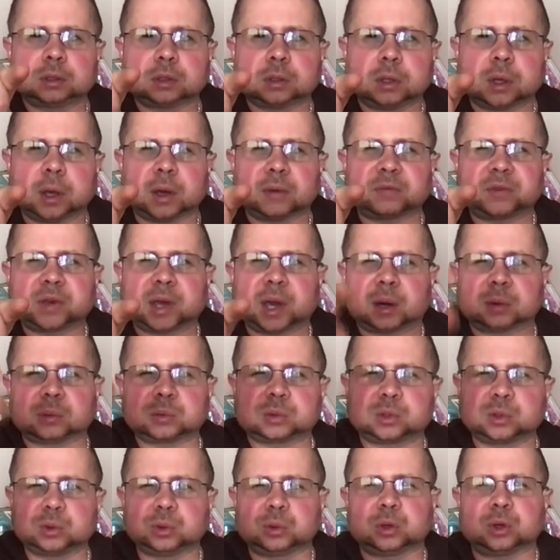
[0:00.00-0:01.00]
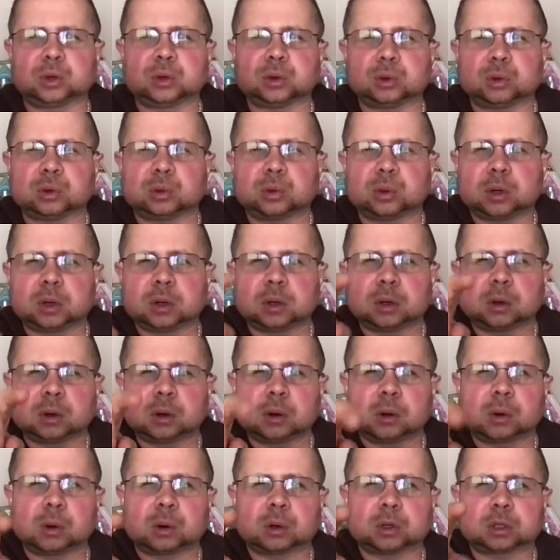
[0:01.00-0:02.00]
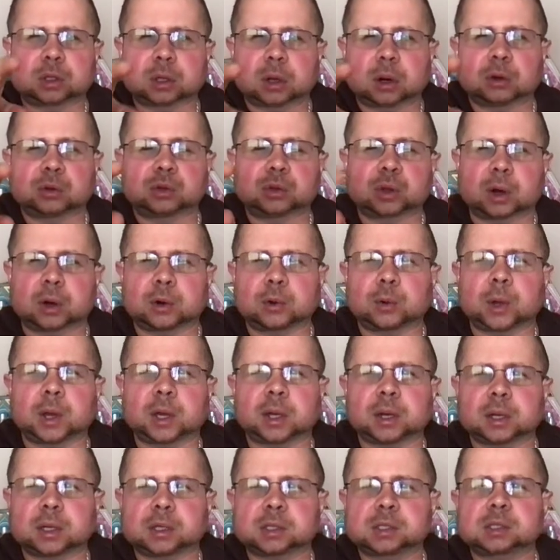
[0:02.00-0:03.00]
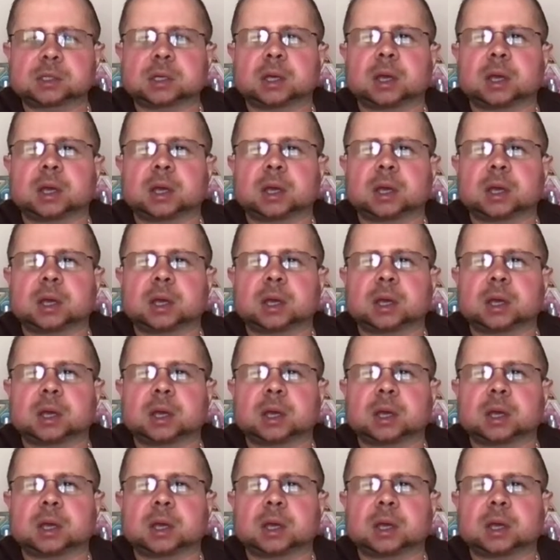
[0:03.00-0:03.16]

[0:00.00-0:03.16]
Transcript: you have Count Dooku, or Darth Tyrannus,